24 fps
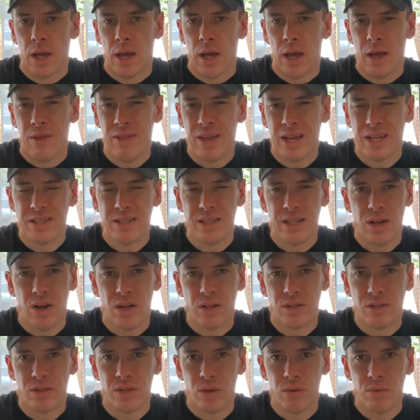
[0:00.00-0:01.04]
that's it. I
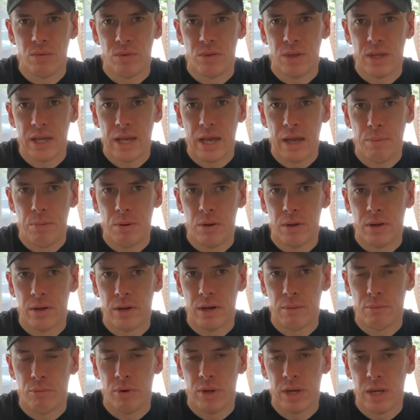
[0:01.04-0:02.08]
don't think Apple are going
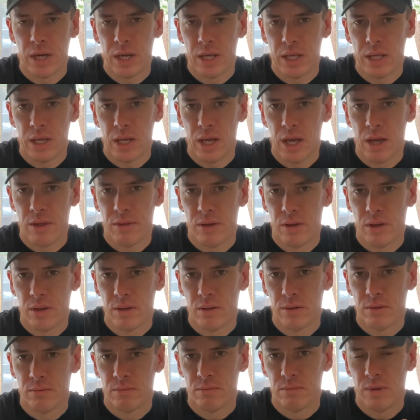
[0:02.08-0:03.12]
to bring
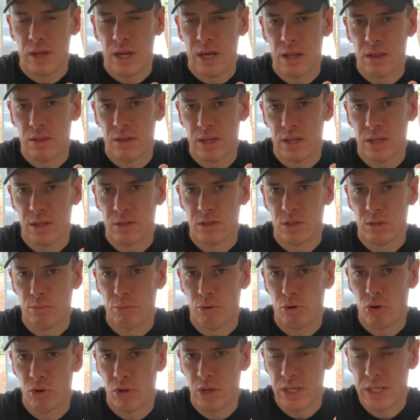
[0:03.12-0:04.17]
anything
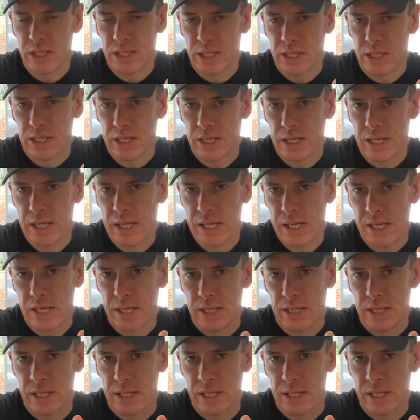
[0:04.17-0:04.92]
surprisingly